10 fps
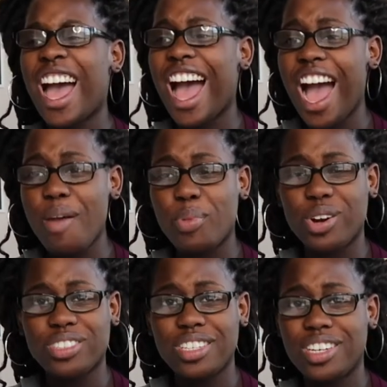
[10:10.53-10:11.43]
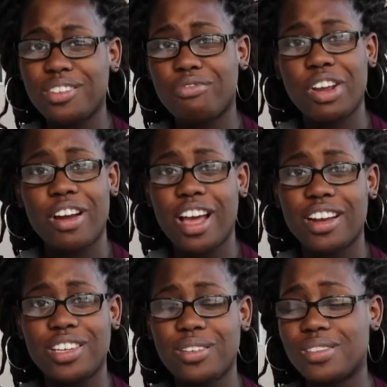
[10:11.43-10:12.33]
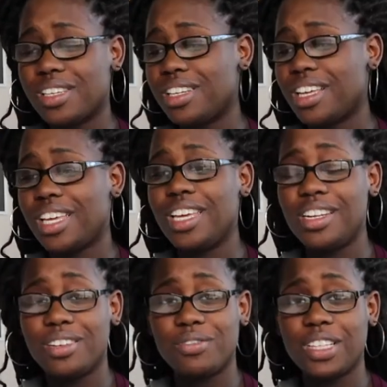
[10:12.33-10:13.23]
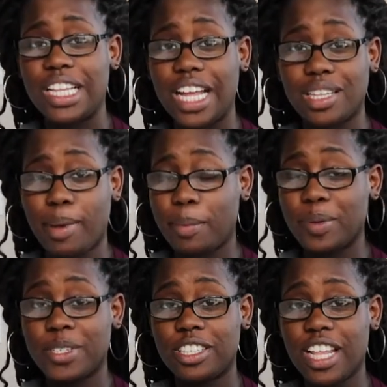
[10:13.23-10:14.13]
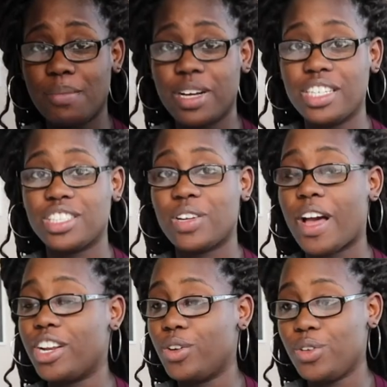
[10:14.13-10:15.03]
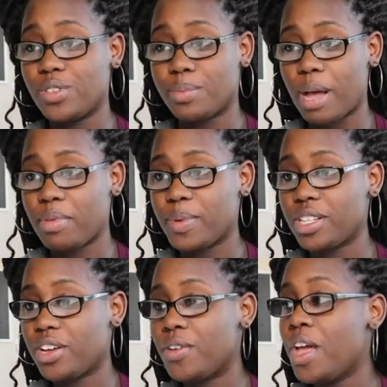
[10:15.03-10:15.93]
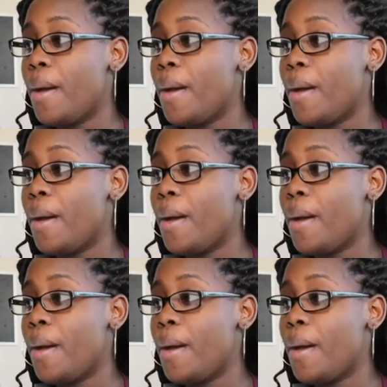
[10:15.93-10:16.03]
I personally couldn't figure out how to use it. He didn't really like the Boppy pillow that much, so I don't use a Boppy pillow,